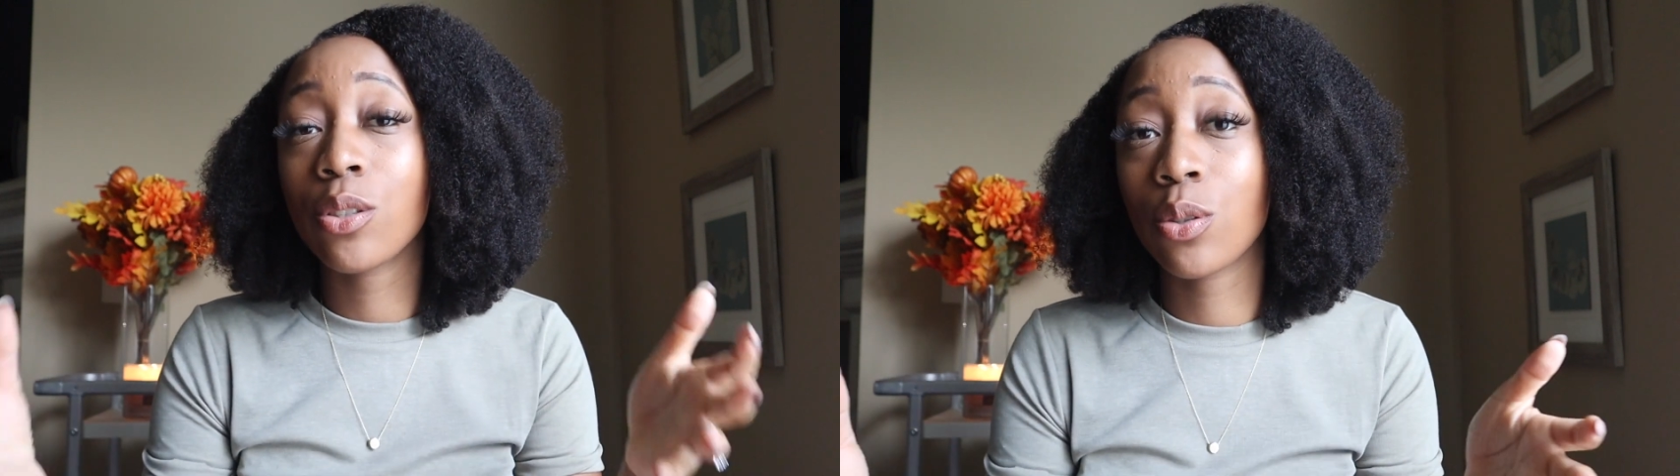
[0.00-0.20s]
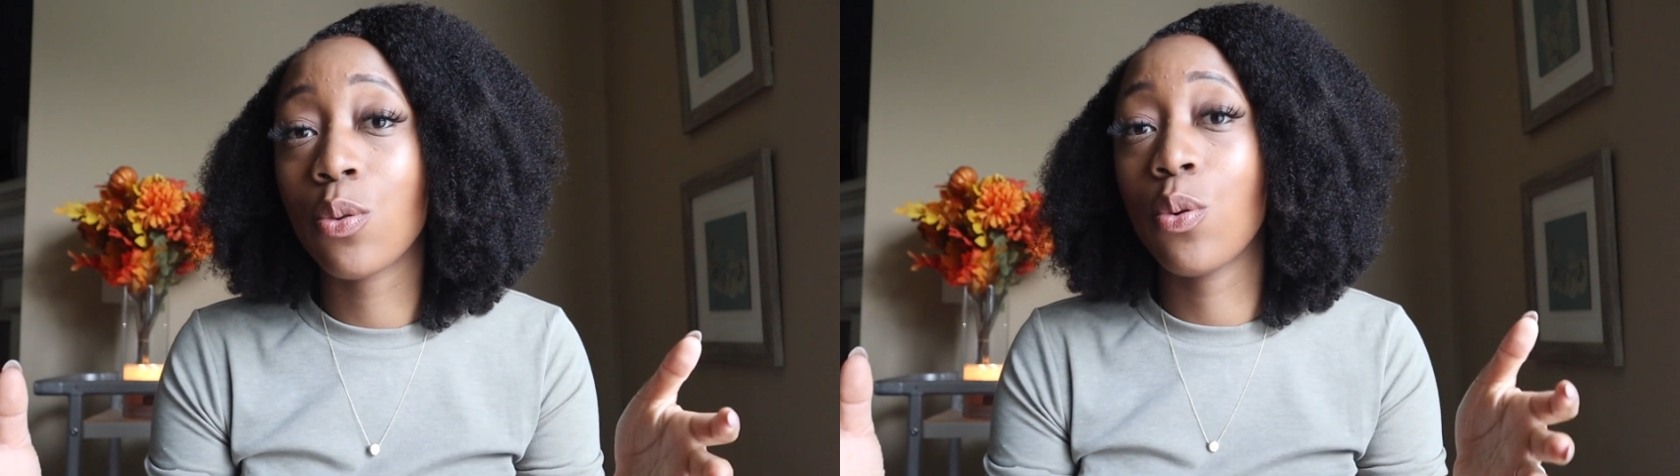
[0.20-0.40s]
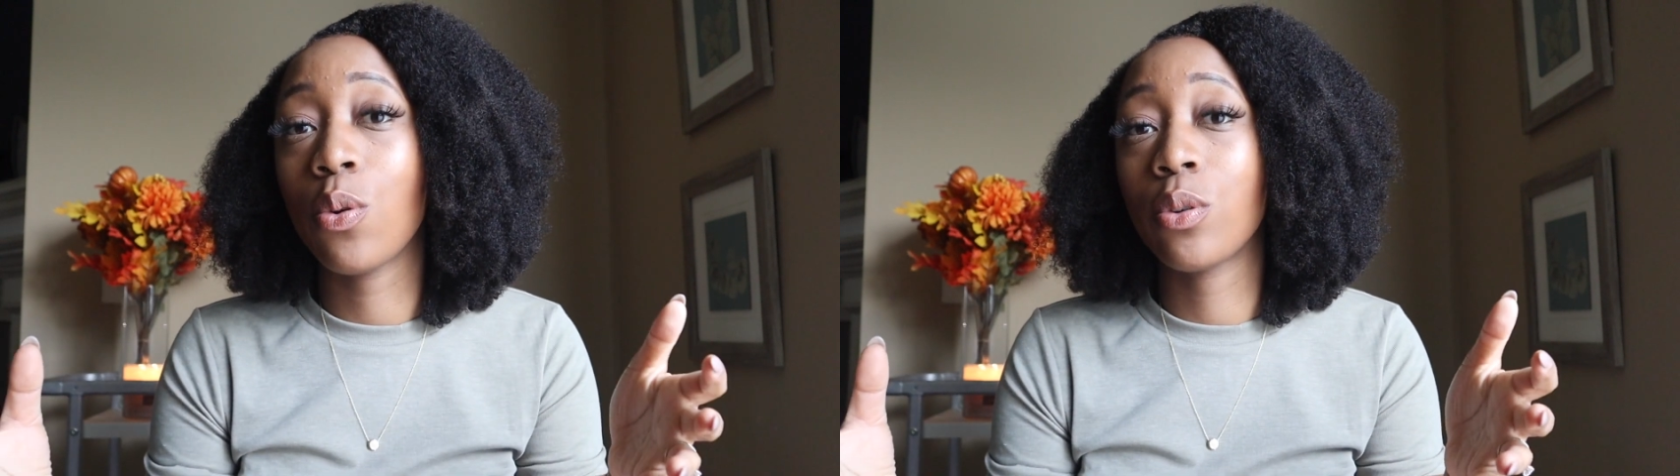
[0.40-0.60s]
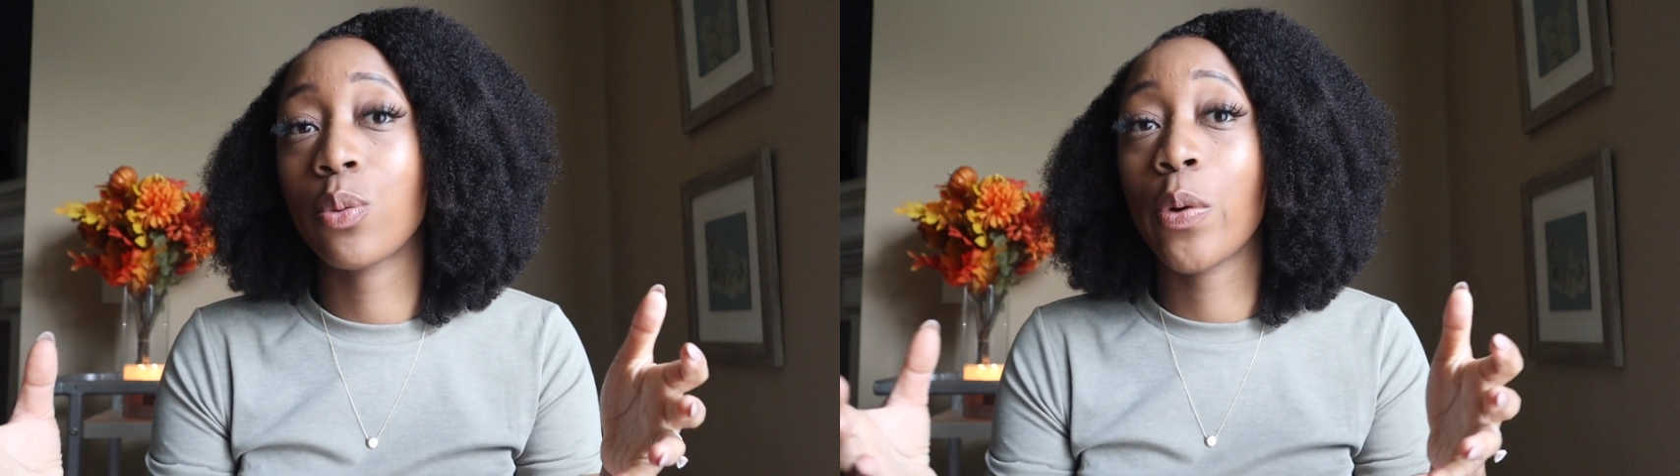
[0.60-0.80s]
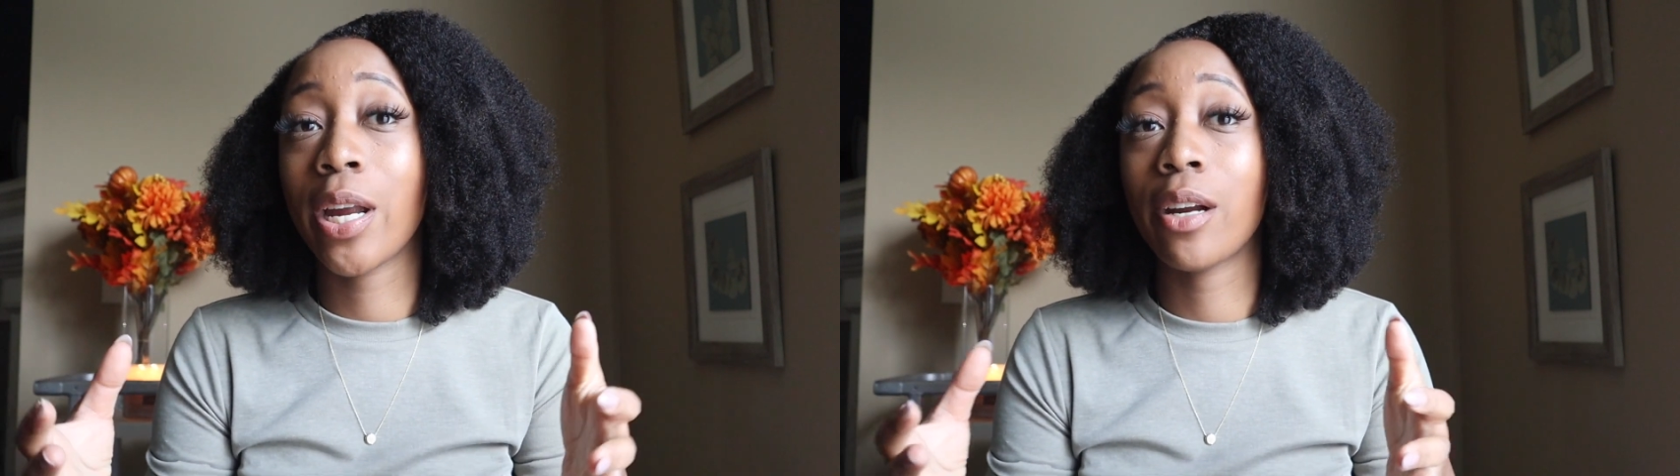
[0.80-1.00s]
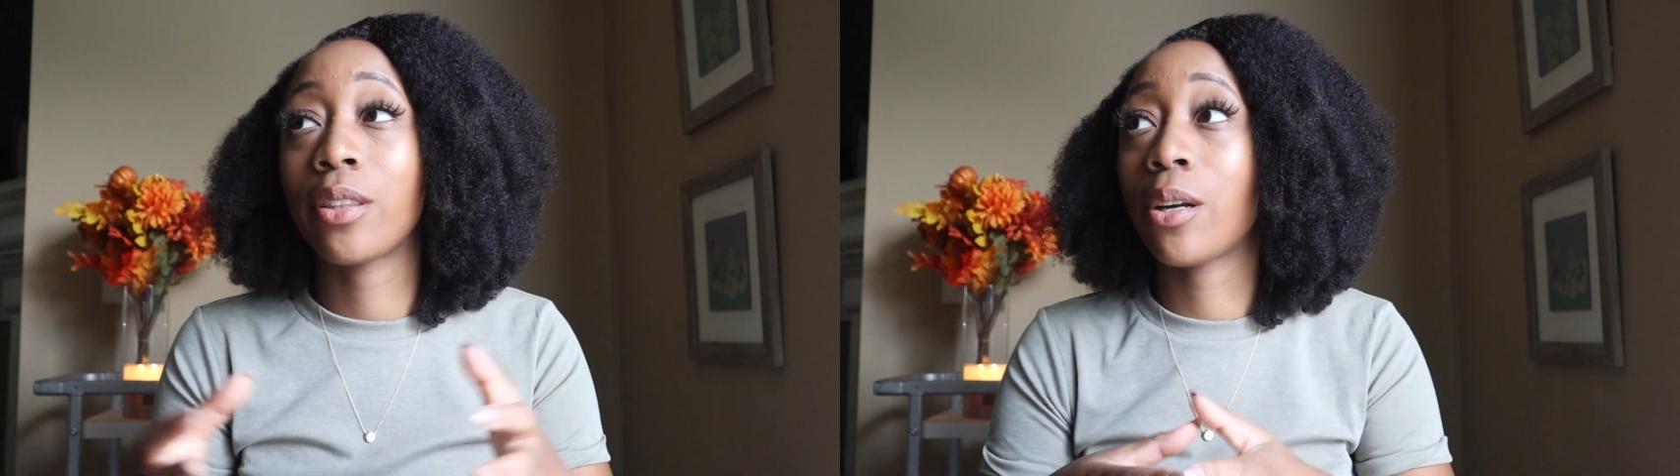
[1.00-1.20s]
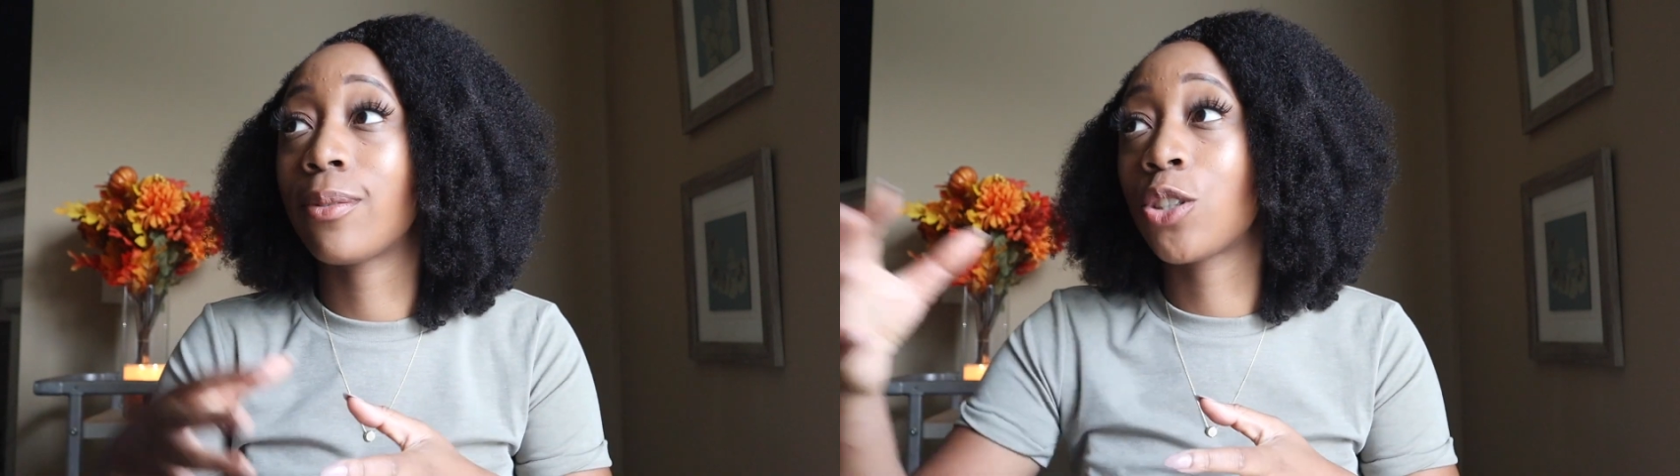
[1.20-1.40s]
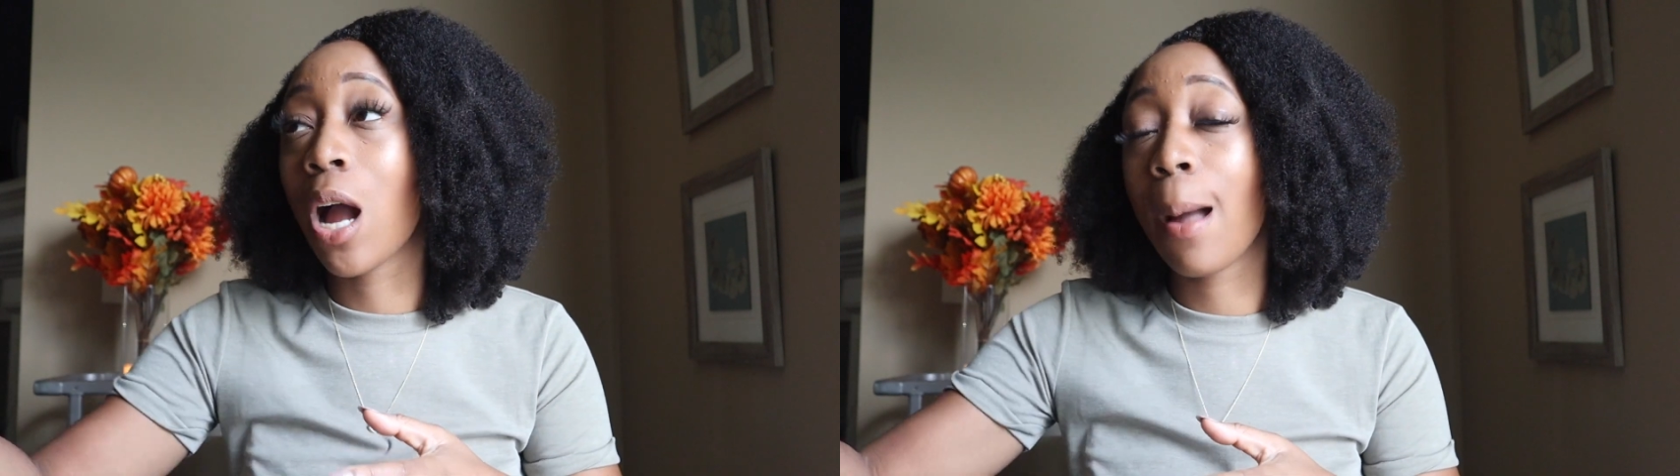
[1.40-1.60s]
schools where
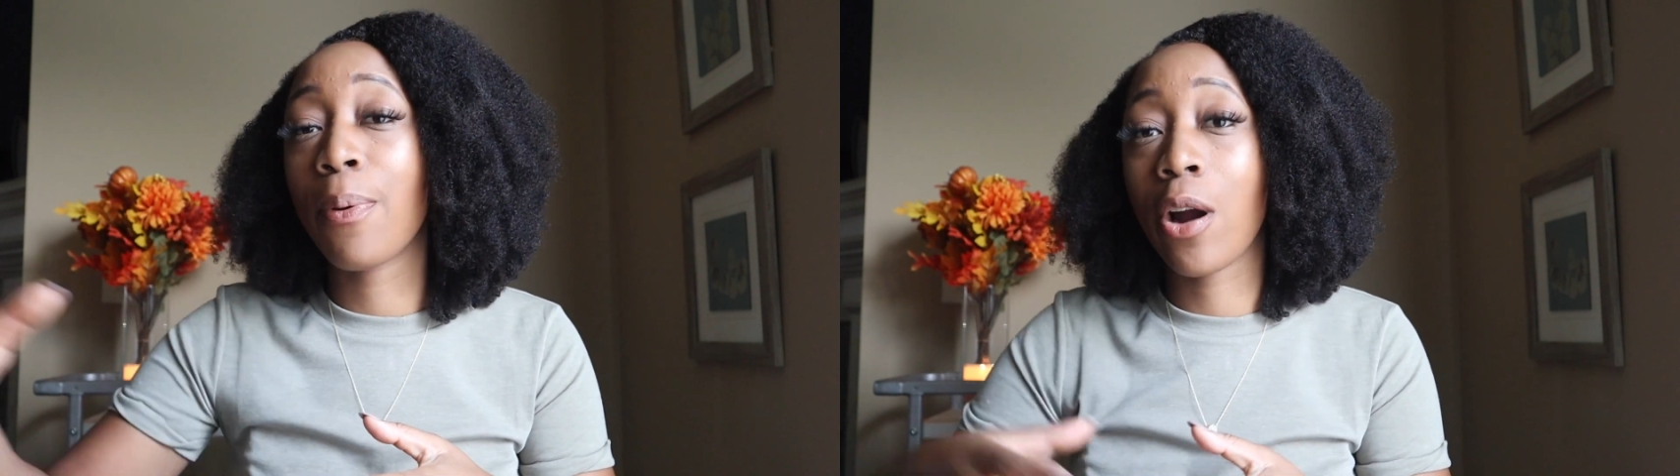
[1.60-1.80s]
their job